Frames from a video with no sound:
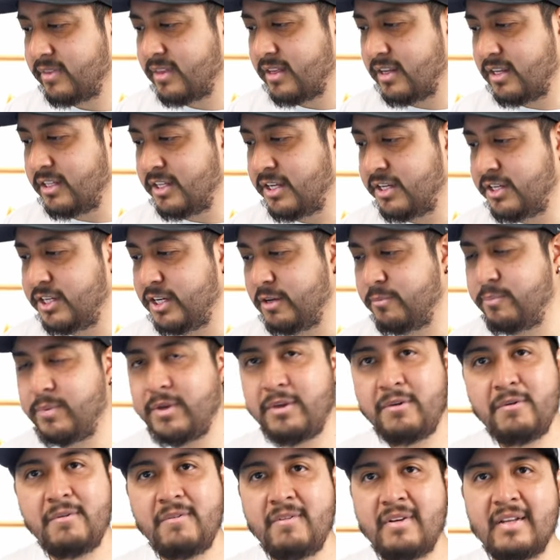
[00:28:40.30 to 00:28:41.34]
The
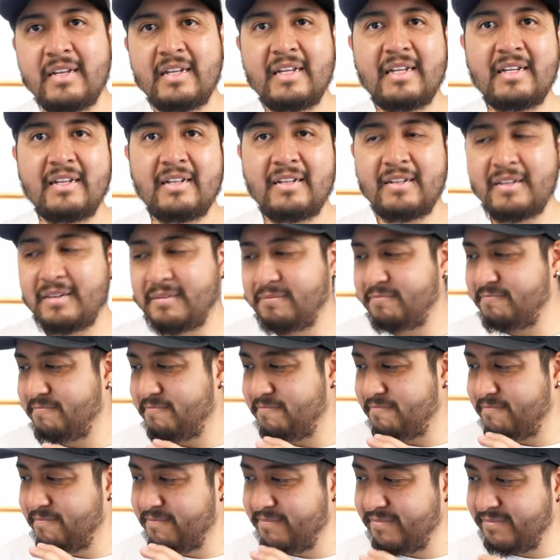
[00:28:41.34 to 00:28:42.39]
GPU,
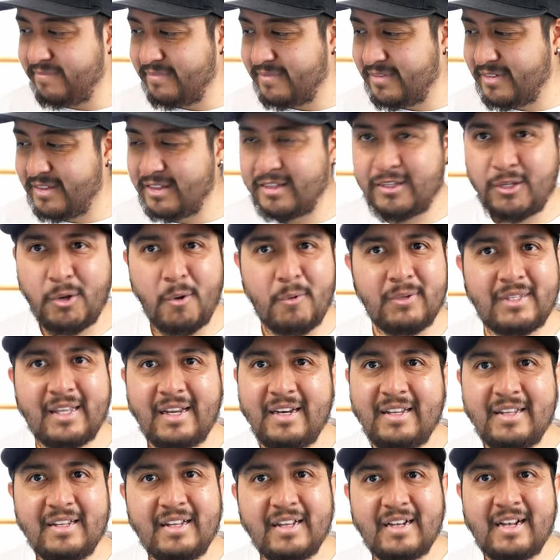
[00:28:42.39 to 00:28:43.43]

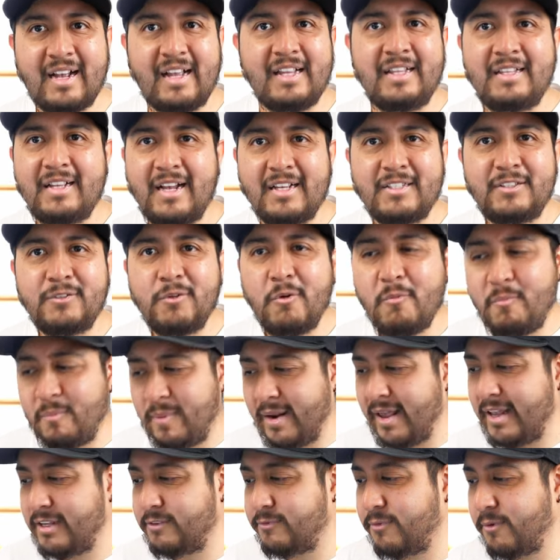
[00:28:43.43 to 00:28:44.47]
totally, it has no
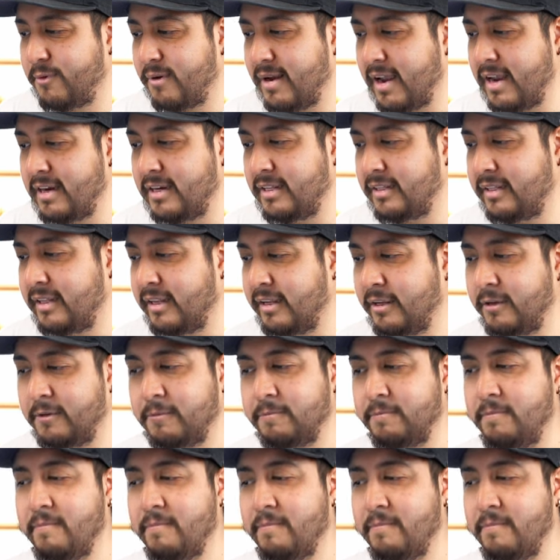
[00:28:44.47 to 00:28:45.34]
place for anything.